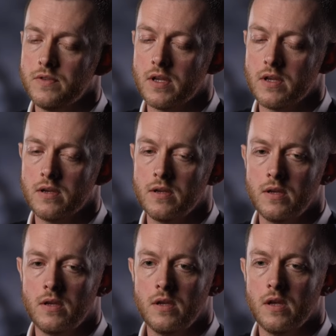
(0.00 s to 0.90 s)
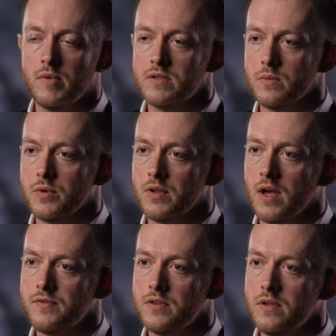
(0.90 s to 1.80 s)
Uh, it means we wouldn't
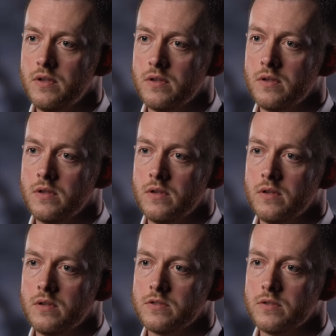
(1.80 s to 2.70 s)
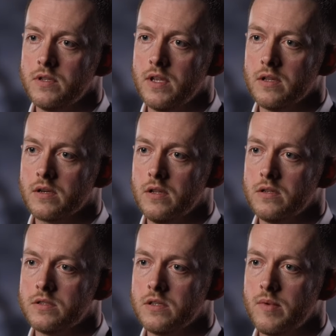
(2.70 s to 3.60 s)
have to sort of nail our
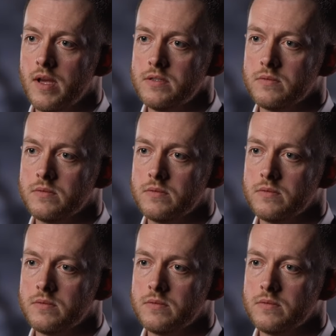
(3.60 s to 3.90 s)
colours to the mast.